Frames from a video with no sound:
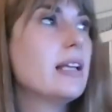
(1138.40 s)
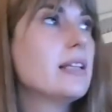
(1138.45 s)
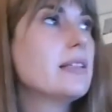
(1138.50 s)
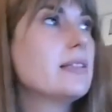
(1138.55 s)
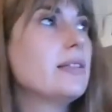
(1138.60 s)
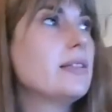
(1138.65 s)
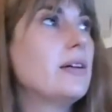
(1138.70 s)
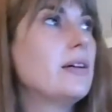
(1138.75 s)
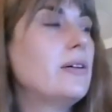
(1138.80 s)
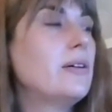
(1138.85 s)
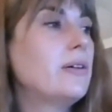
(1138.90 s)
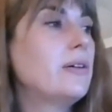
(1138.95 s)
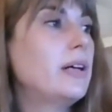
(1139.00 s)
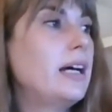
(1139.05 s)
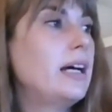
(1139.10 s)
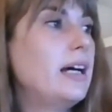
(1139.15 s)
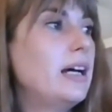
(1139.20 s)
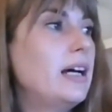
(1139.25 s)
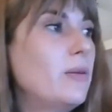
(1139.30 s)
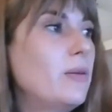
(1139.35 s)
So
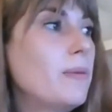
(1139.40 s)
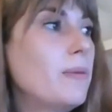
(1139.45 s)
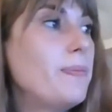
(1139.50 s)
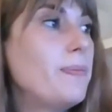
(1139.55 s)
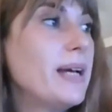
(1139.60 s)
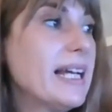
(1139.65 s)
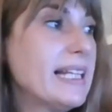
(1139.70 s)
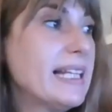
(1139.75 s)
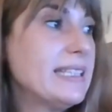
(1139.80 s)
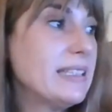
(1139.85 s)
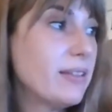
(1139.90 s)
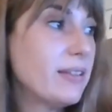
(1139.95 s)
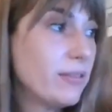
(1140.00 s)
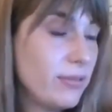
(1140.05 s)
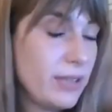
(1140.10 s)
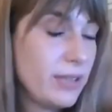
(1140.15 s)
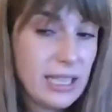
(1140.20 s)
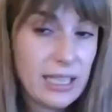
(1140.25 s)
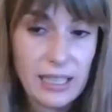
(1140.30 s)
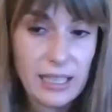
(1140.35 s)
Work Package
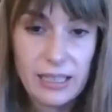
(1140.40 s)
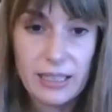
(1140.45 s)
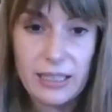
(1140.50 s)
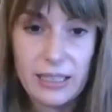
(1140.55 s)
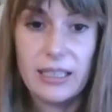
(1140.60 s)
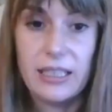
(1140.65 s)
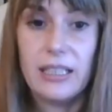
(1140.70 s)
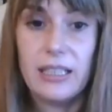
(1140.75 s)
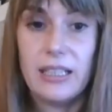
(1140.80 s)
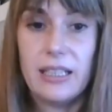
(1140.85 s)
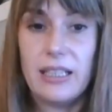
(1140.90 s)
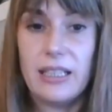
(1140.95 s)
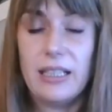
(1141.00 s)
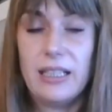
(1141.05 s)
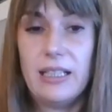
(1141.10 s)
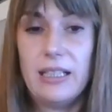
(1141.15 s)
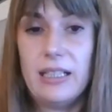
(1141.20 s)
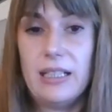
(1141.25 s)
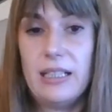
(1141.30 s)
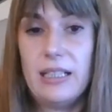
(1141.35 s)
3
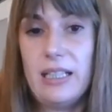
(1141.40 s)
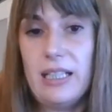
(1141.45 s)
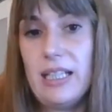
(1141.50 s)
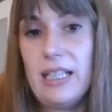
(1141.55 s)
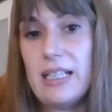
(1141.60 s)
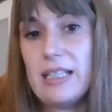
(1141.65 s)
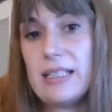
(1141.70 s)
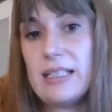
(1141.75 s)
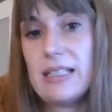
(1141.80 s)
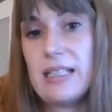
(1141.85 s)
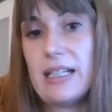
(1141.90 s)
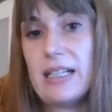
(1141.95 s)
is